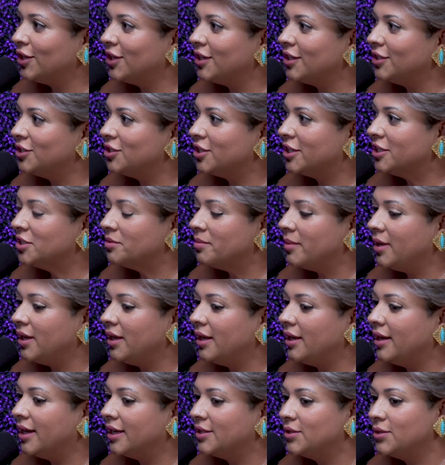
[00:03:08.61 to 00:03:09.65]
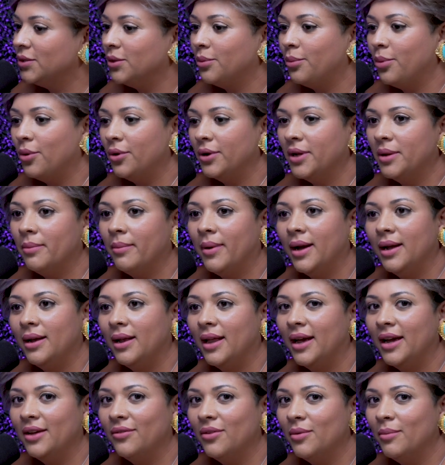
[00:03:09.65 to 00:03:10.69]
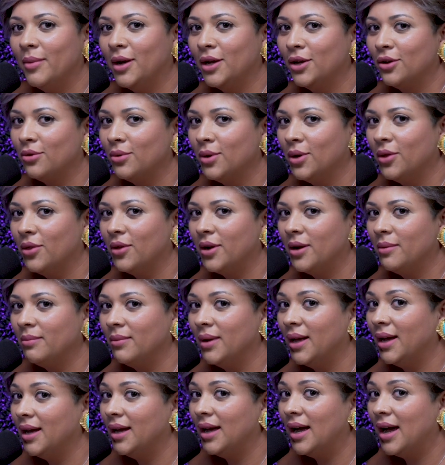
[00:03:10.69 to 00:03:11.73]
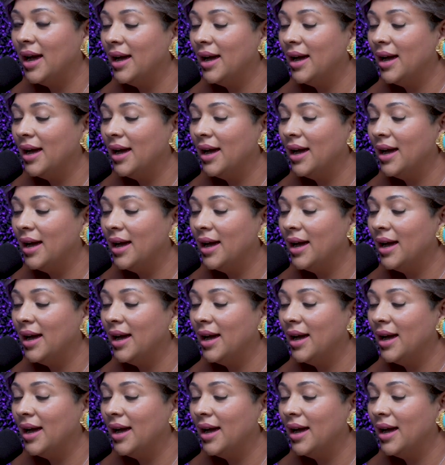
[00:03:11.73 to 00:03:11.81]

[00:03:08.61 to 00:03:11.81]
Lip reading: going to judge me. It got to the point in my life and my career that I'm like,